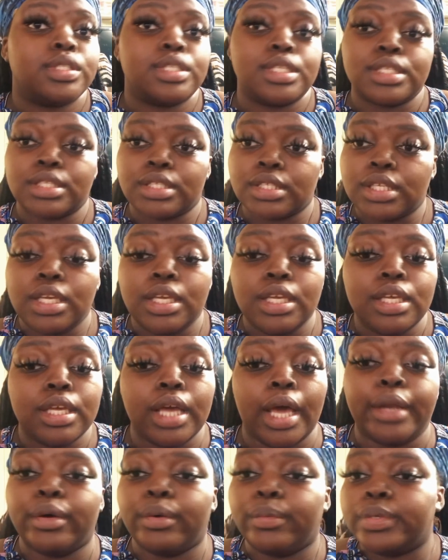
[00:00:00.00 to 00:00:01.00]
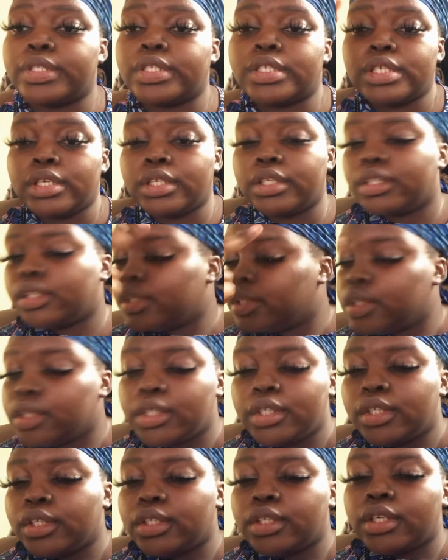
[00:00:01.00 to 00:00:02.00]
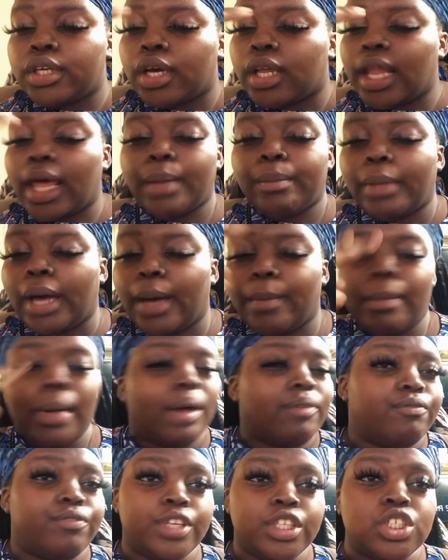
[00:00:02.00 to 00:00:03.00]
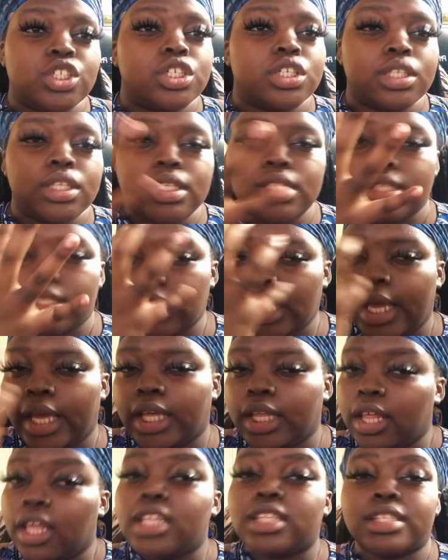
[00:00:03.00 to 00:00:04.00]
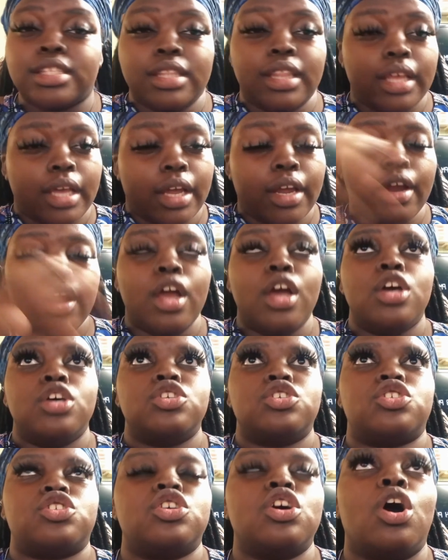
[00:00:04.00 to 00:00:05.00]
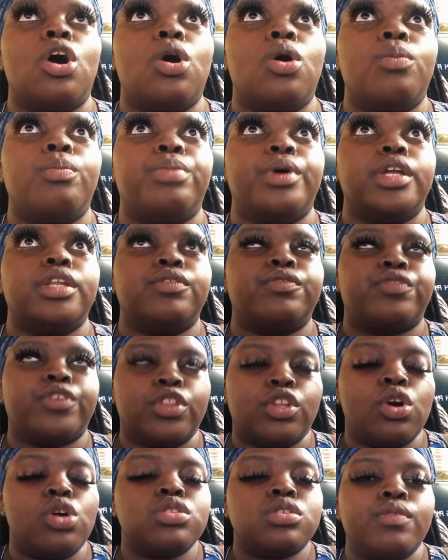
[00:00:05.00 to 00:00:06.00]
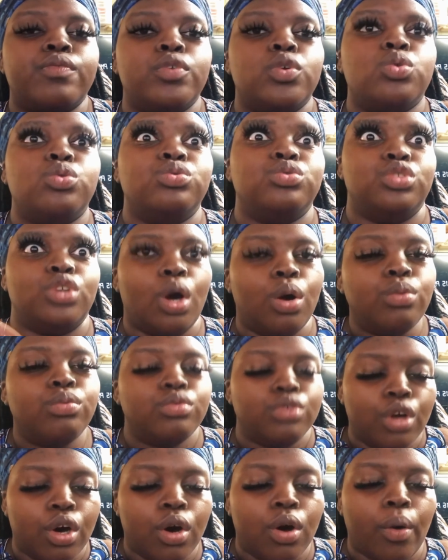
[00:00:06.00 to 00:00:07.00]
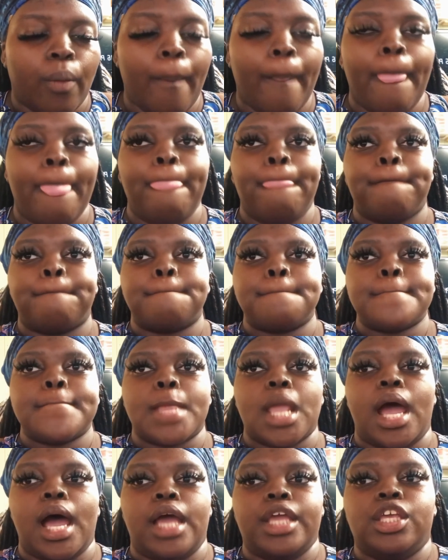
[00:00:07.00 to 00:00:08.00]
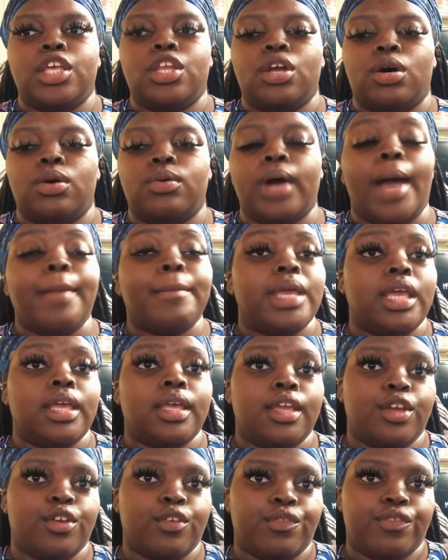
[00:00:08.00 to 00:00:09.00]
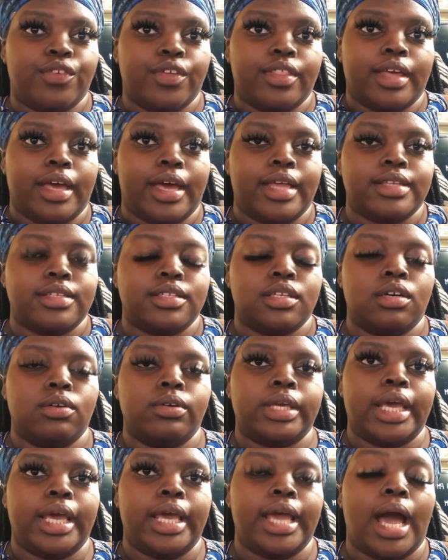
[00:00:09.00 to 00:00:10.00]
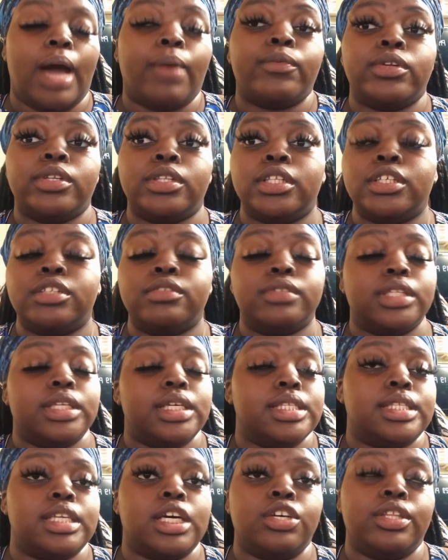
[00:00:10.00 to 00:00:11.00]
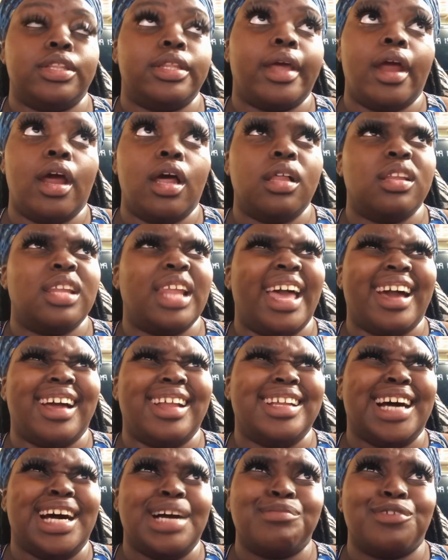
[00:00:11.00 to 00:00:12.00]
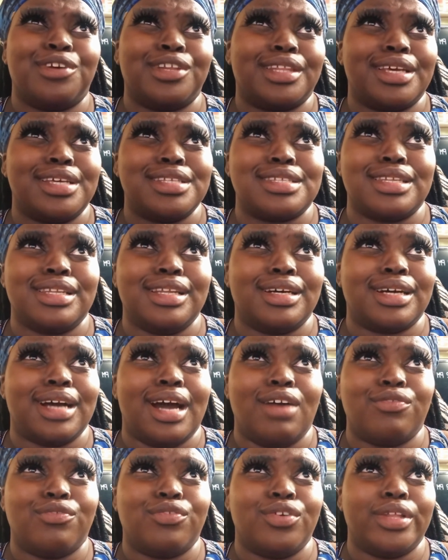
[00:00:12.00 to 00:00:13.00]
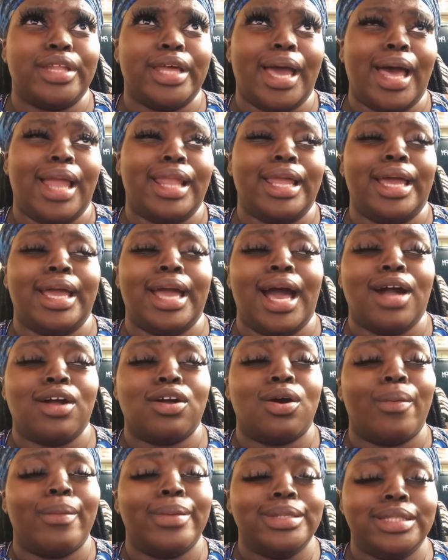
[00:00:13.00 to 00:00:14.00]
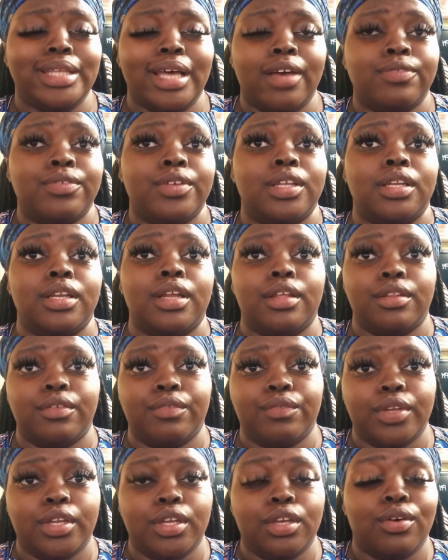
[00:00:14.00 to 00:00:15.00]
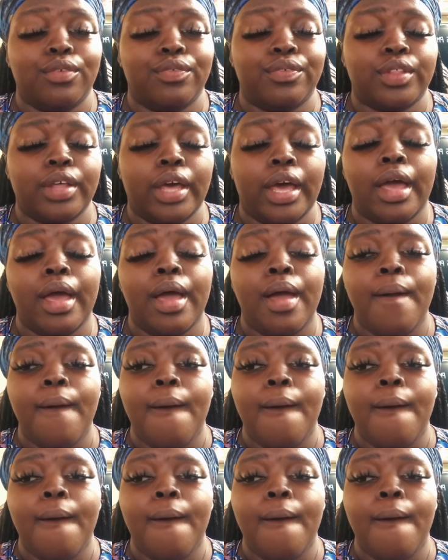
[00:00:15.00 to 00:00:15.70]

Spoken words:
see. I know what to, like, my vision is like, it's there. So, but for those of you who don't know, I'm here for that. Okay, I would literally tell you, there are like a lot more things to look out for that I'll go in depth in another video for that.